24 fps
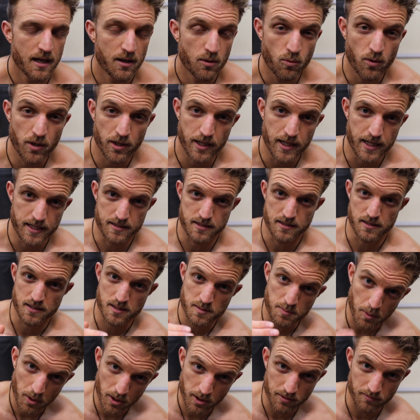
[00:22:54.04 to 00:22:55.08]
Whereas a
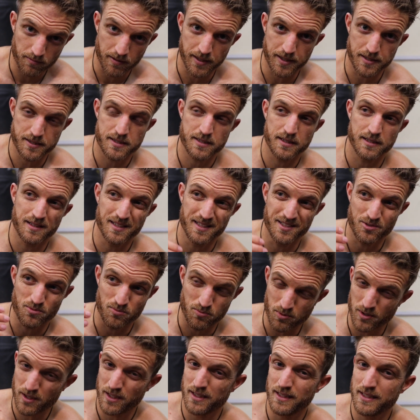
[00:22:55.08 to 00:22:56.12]
Spartan race is
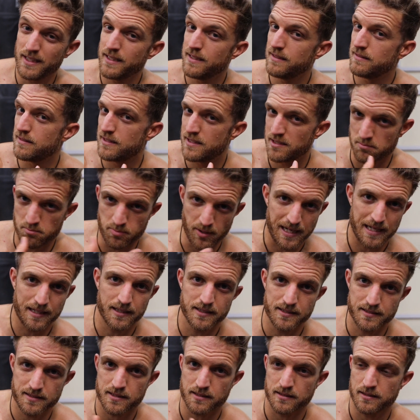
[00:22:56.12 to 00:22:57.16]
really the
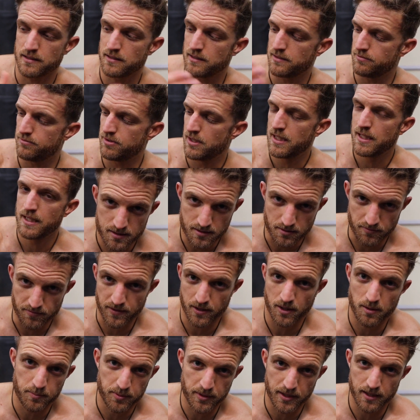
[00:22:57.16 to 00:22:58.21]
balance of
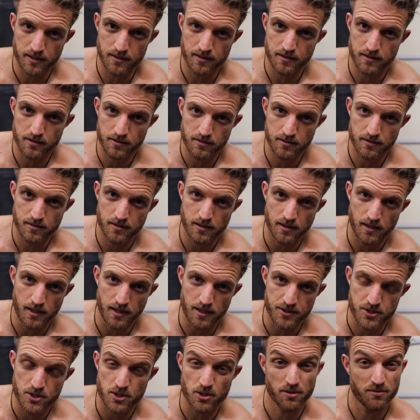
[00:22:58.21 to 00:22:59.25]
developing
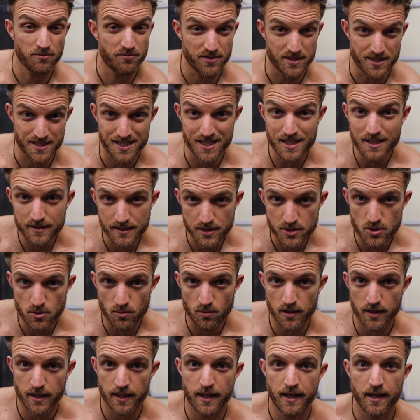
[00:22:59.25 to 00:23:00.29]
a certain physique that you
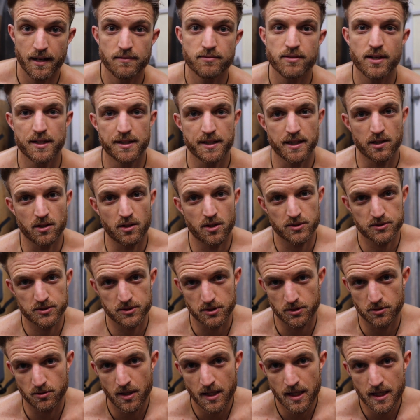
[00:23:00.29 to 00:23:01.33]
want to have and then
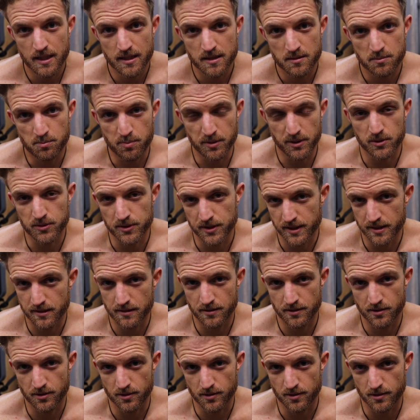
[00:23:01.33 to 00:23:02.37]
also building
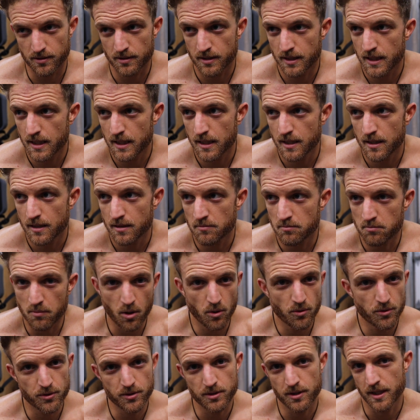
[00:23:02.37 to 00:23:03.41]
your
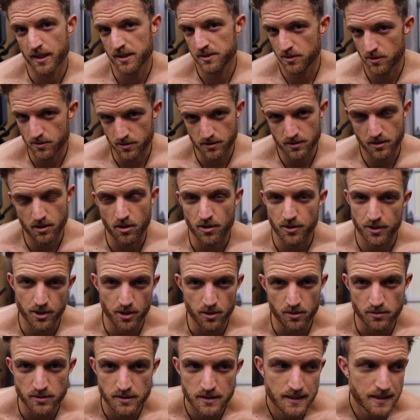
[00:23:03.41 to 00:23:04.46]
motor and your
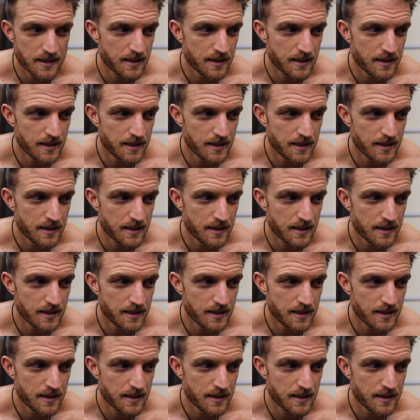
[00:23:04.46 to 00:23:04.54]
cardio